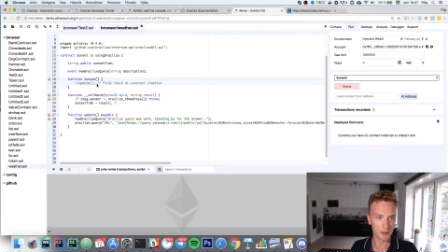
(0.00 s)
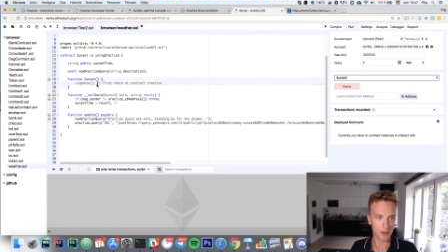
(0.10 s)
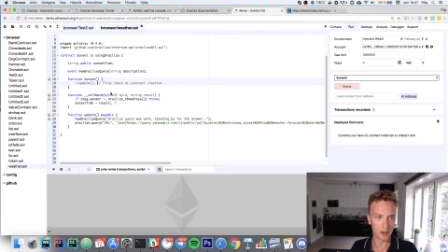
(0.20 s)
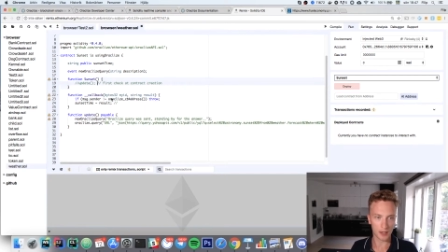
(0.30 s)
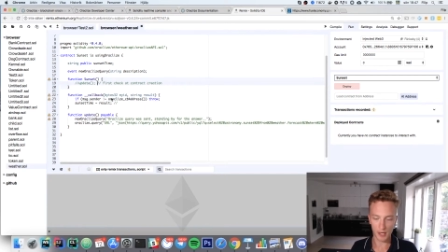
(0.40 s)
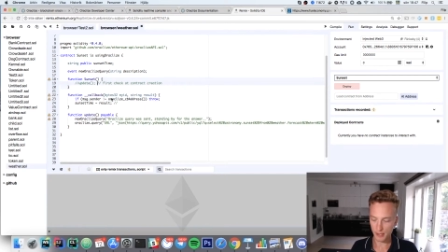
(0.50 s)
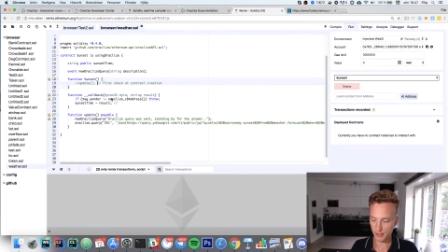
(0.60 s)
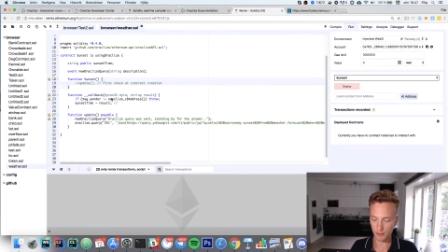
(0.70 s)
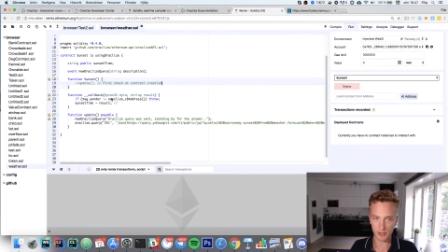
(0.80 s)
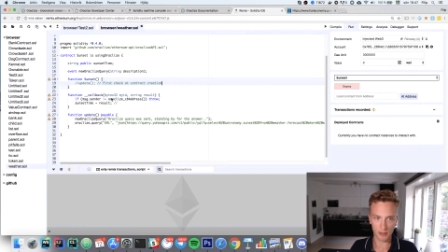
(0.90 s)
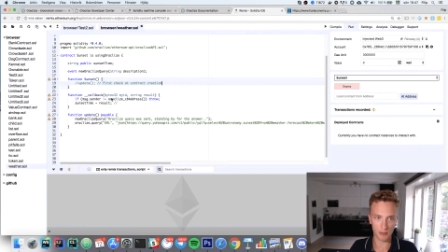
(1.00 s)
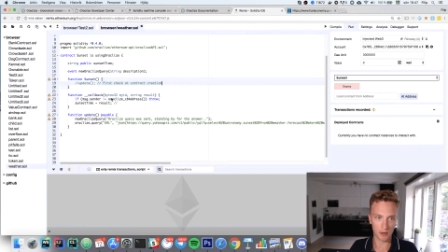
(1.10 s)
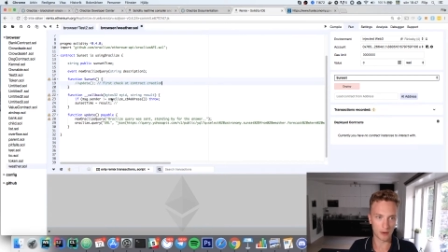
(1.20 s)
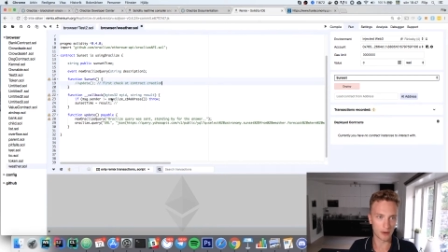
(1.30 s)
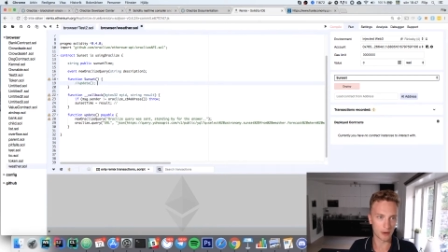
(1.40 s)
Uh, it has some
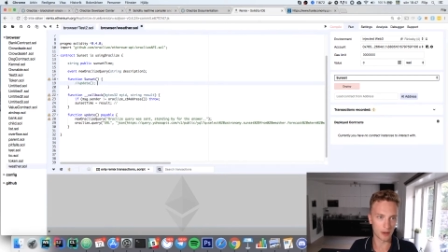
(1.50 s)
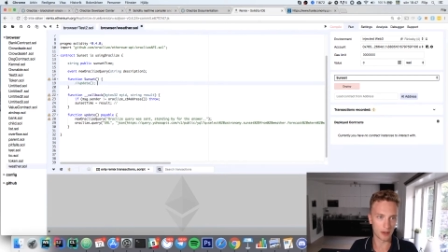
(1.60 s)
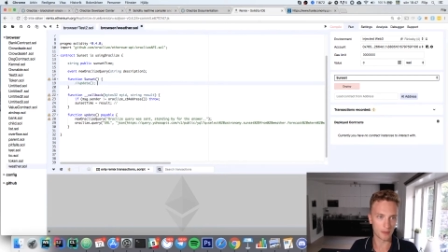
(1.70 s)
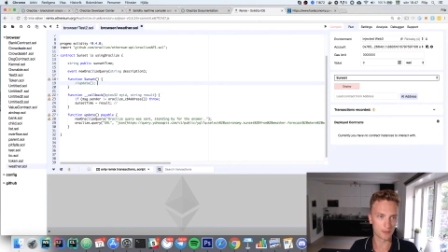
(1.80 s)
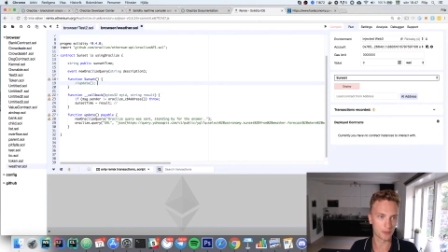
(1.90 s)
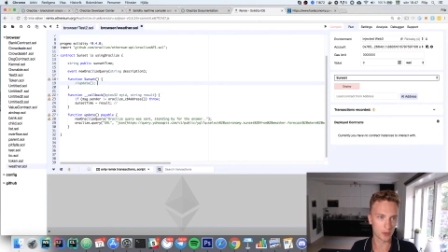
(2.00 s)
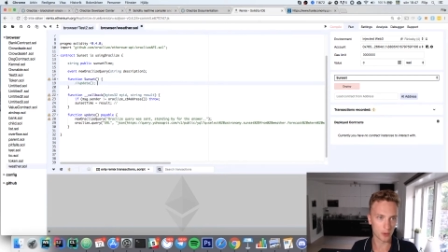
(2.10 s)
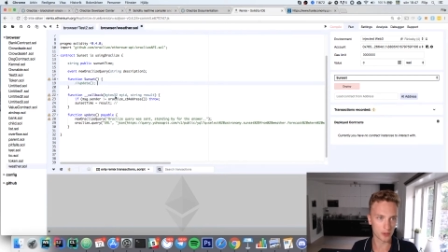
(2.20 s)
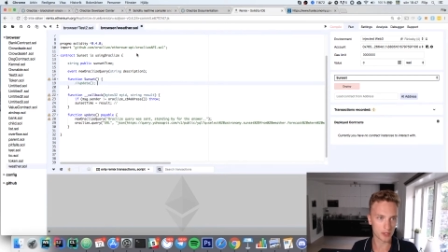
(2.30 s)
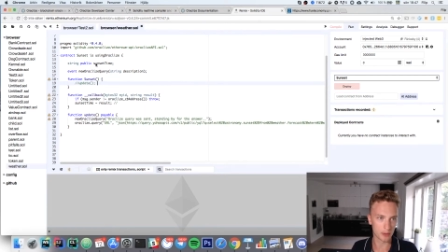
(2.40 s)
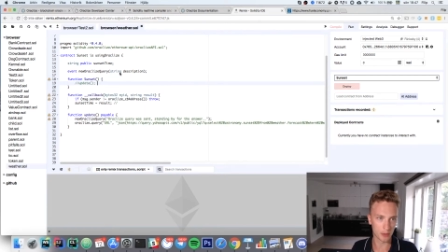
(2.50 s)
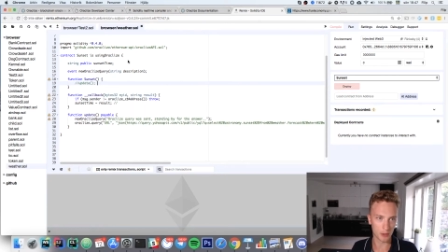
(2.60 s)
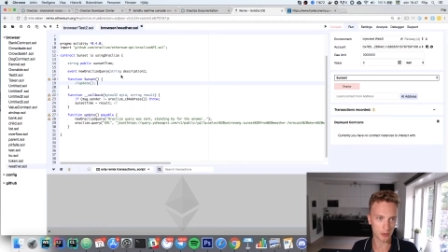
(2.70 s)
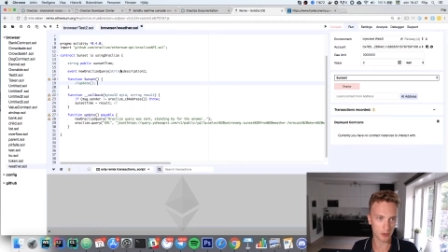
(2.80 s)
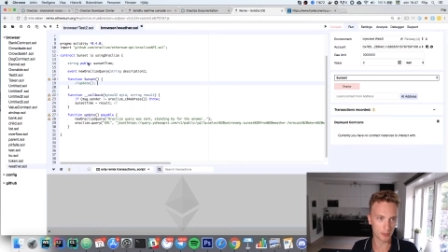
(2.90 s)
similar, uh, all the
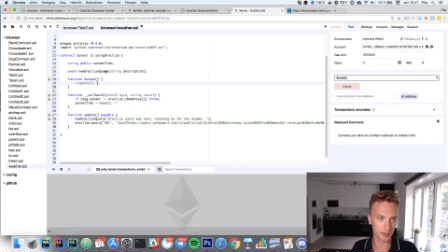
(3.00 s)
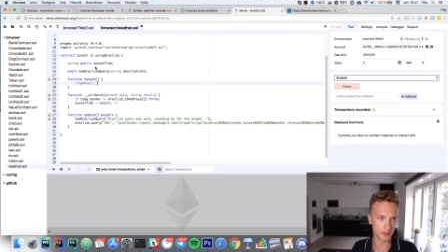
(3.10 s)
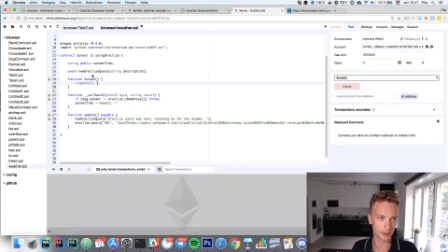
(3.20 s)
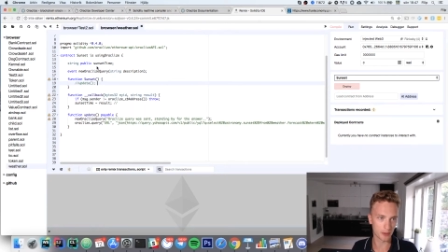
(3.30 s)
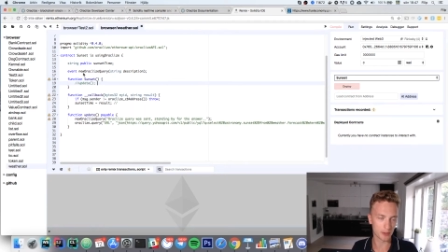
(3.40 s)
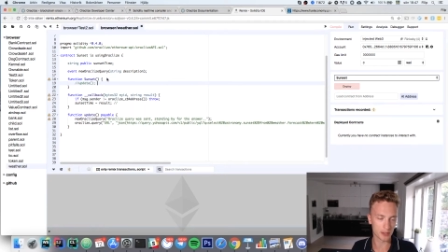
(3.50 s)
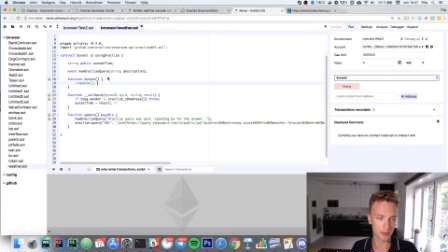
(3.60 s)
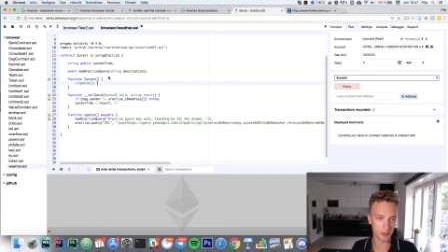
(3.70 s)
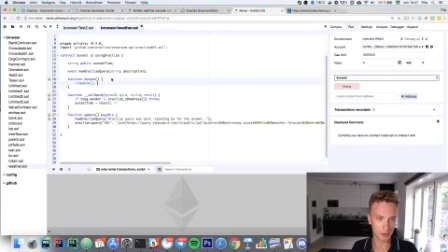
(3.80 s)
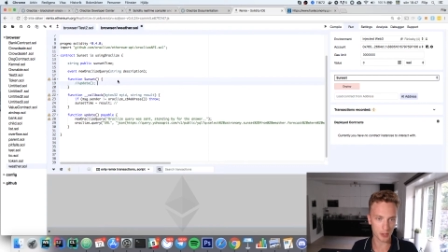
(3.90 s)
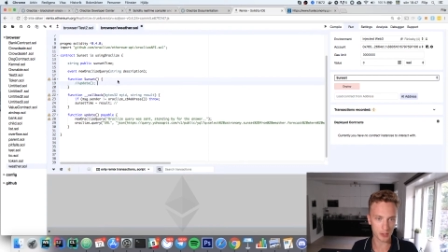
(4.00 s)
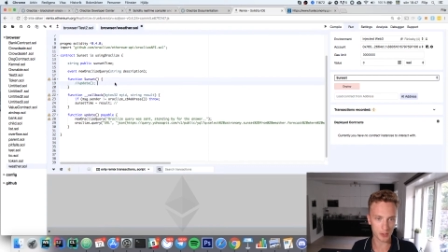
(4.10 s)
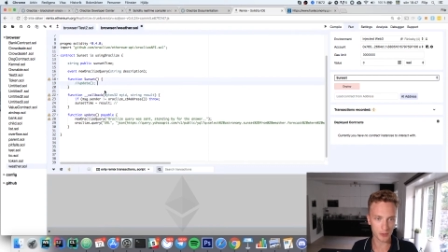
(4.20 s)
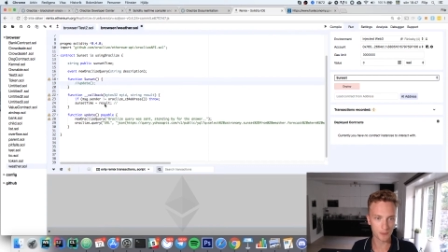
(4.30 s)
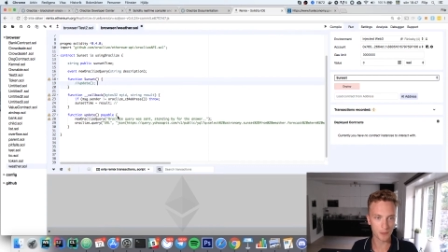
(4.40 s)
similar comments and all the similar
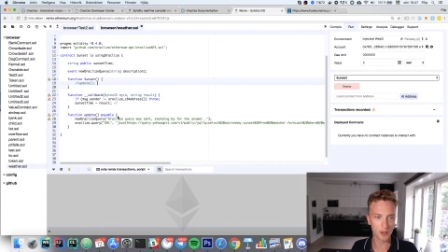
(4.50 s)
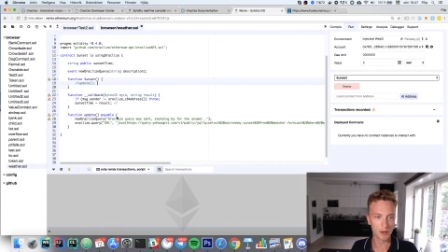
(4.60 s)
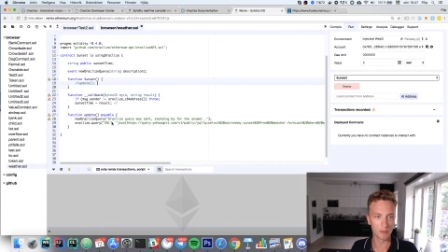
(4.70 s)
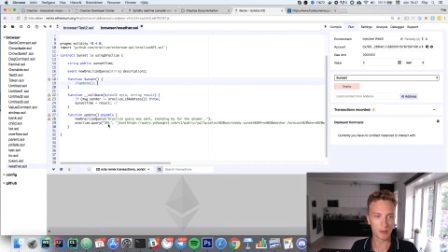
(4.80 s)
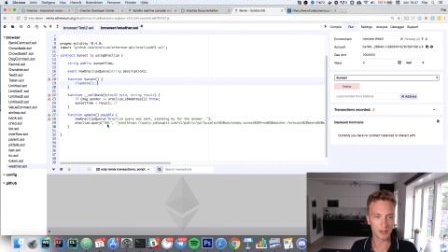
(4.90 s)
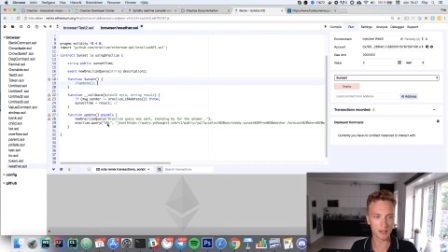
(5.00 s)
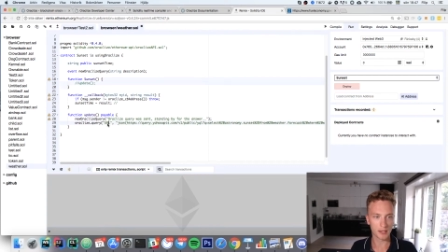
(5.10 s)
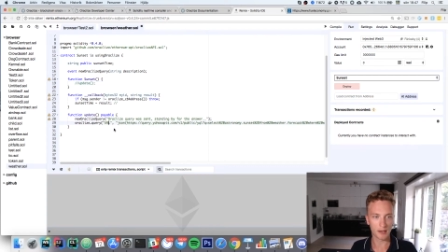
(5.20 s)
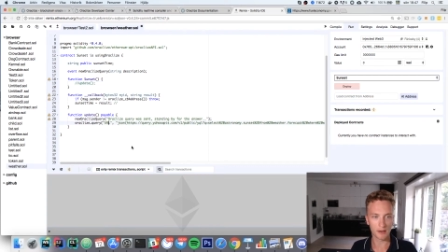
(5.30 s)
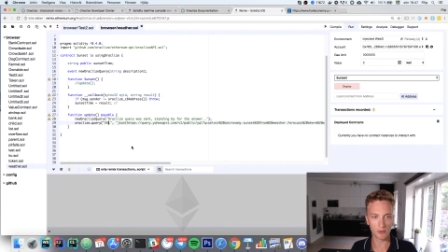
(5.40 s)
structure, but I have